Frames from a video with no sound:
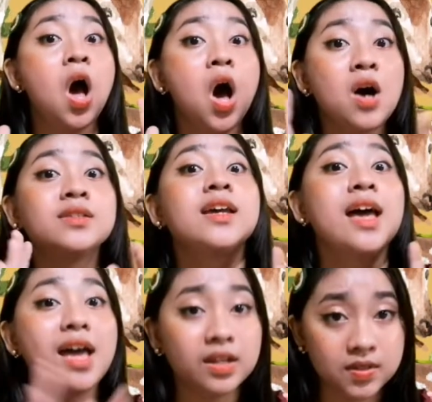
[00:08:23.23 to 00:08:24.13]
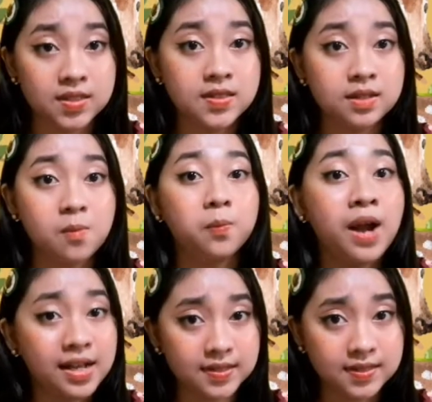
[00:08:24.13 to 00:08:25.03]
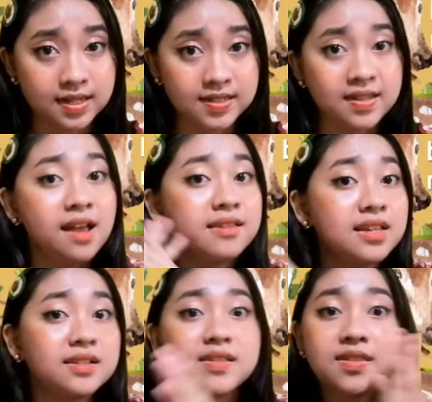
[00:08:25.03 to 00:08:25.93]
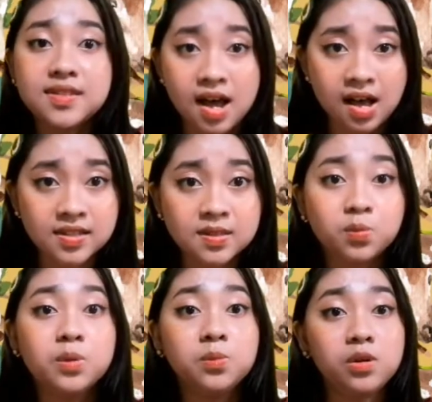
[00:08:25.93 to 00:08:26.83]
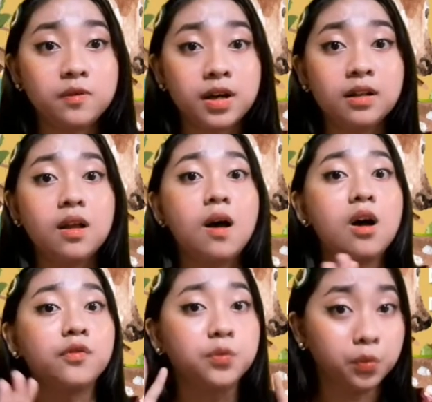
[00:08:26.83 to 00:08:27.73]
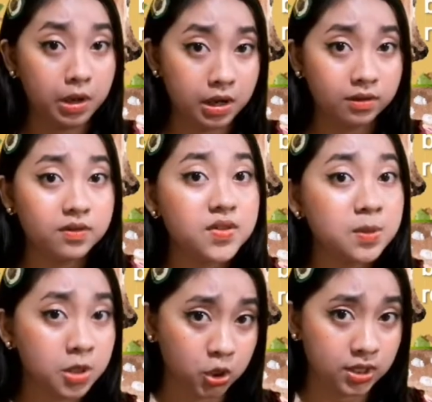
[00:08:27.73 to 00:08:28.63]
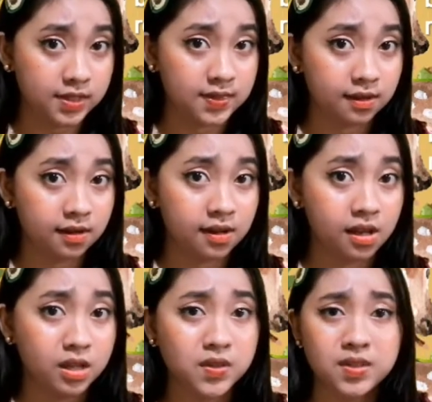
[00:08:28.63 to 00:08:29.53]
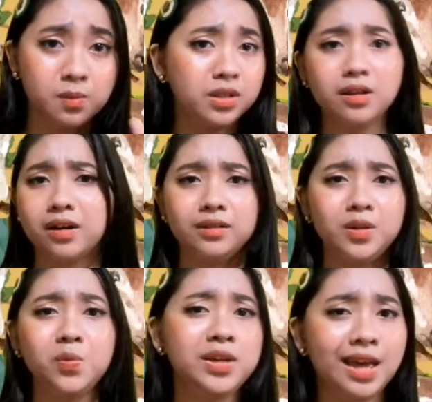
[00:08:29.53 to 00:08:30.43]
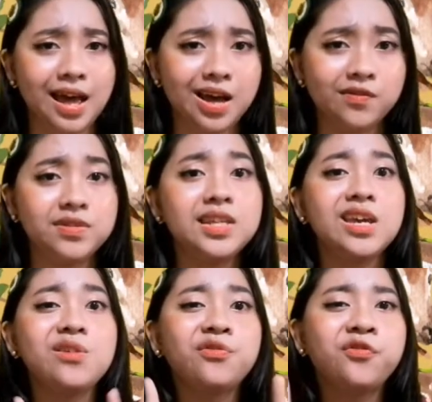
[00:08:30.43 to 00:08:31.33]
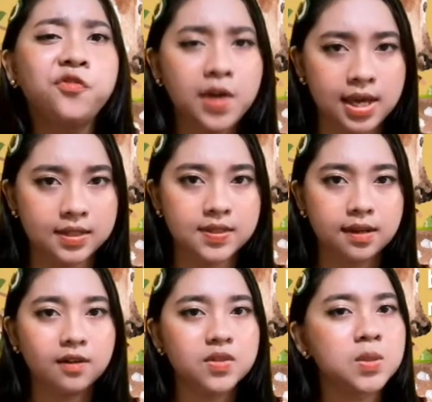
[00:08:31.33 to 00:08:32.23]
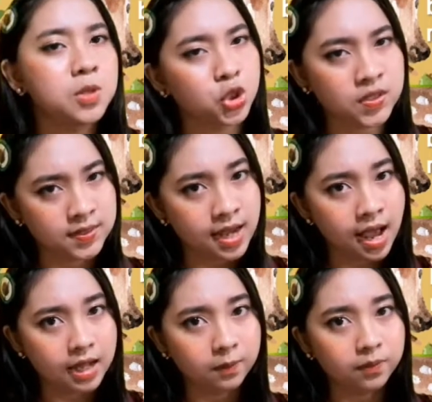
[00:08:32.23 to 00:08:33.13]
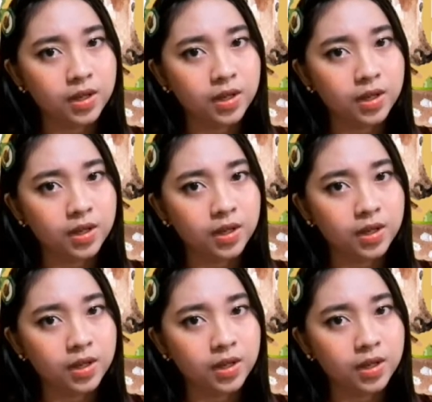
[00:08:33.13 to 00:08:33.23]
on ecosystem processes than does removal of rare species. Similarly, we have the effect of species type,